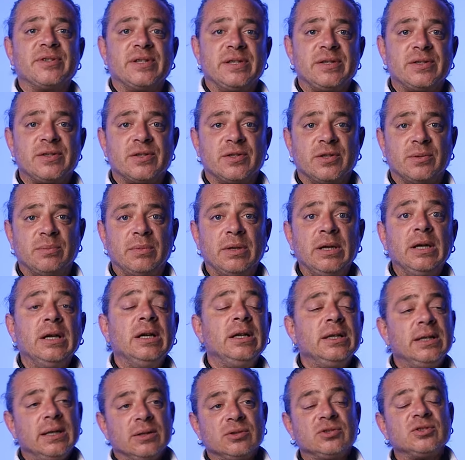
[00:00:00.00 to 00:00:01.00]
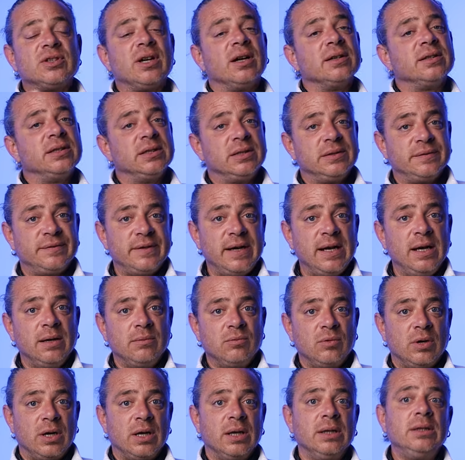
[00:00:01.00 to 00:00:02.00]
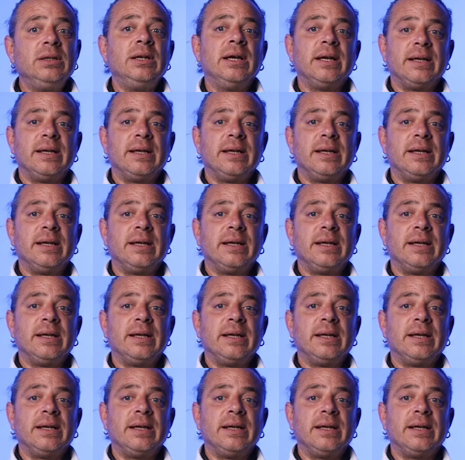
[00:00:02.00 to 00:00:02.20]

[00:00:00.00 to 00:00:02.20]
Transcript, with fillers: system. They'll start to develop one,